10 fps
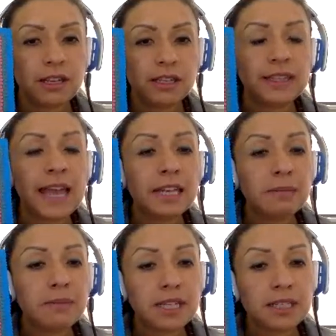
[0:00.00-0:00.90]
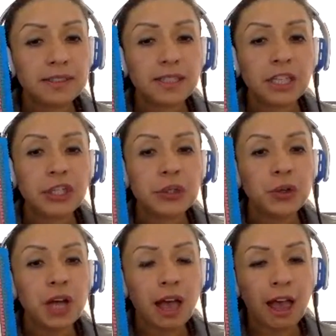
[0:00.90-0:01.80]
That means you
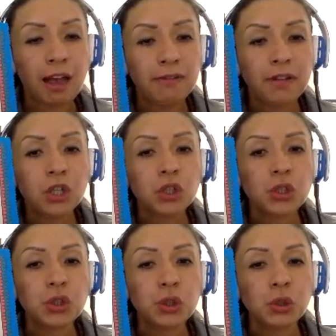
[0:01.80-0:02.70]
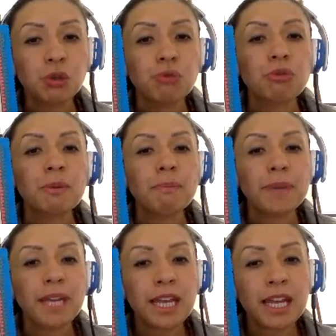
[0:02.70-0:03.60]
have to
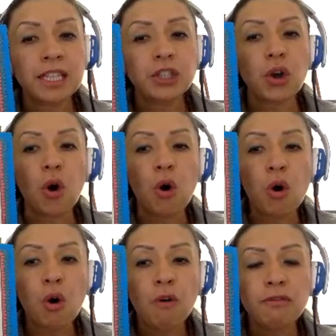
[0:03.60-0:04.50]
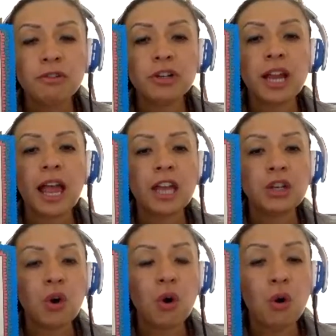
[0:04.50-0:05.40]
repeat over
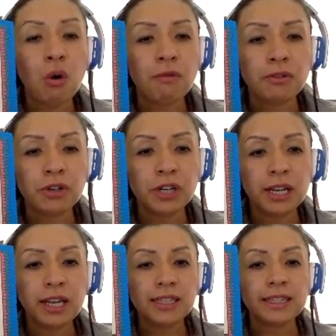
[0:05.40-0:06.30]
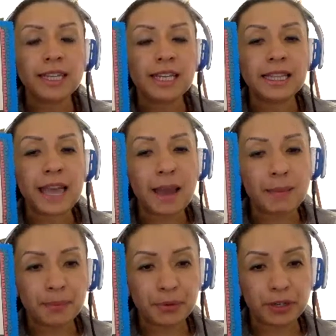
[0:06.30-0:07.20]
and over the
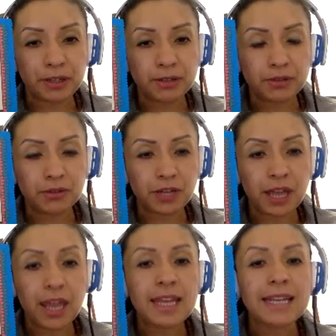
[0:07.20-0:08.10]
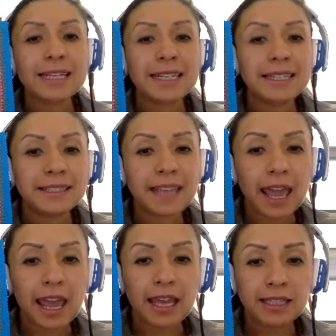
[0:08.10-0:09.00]
number, okay? In this
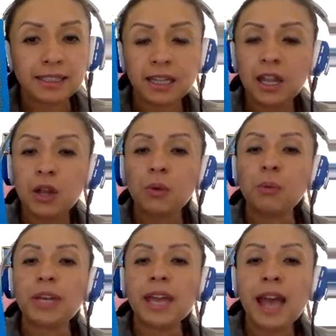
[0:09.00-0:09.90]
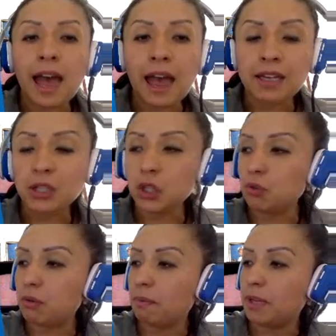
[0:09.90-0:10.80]
case, we had to
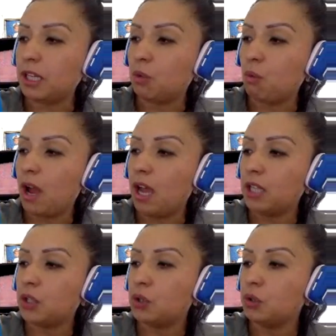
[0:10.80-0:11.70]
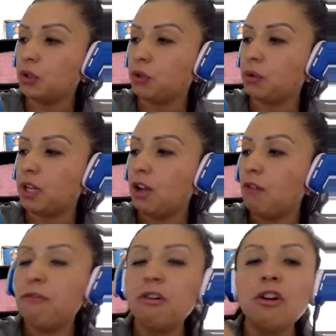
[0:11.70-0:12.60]
repeat 1, 2, 3,
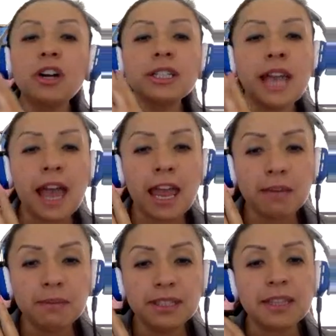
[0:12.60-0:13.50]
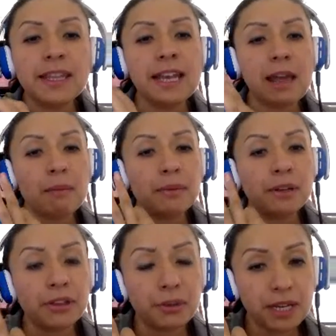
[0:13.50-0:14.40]
4 times the number
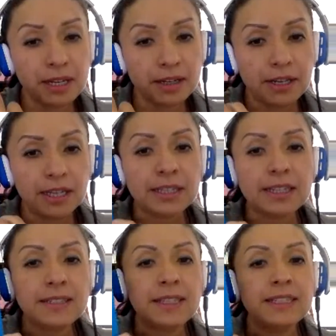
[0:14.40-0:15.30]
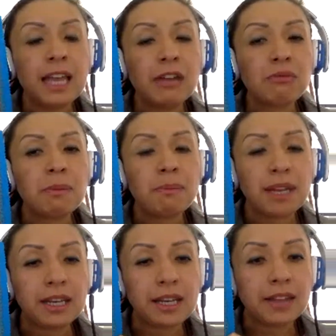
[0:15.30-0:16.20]
3. This is a
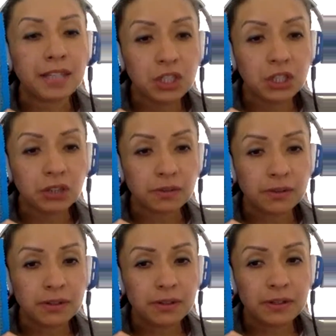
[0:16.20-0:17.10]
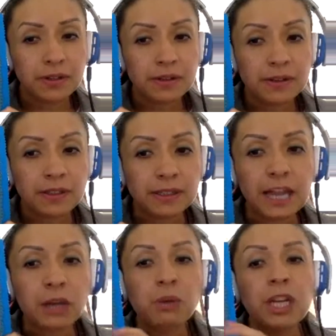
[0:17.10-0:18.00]
repeating addition.
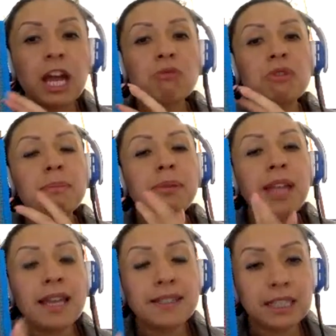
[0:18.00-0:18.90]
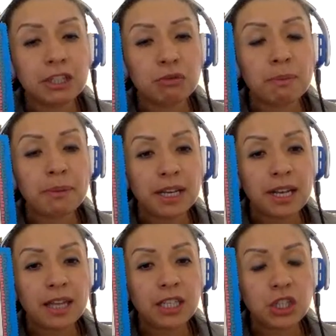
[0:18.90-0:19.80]
That we are replacing repeating
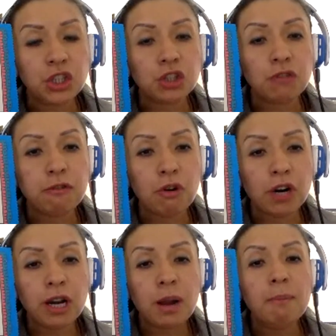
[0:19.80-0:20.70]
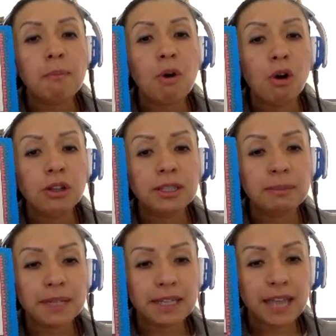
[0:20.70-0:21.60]
addition for
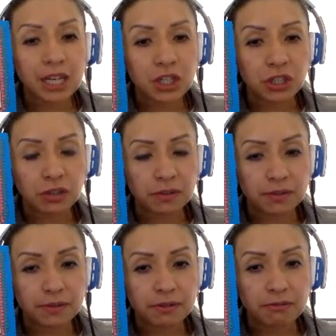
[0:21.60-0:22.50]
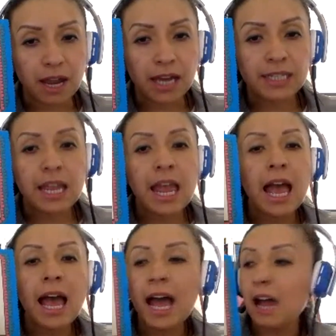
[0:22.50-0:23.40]
multiplication, right?
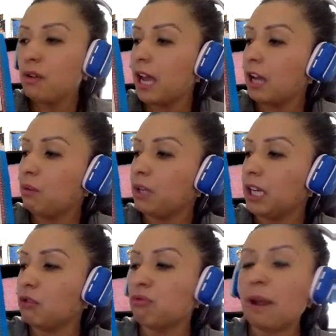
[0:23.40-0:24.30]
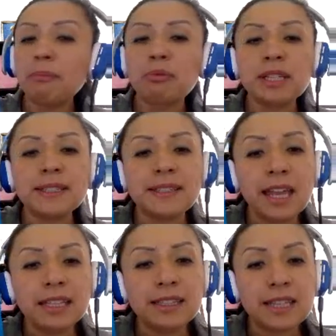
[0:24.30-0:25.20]
How can we
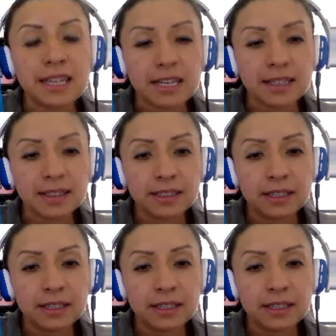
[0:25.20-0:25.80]
represent this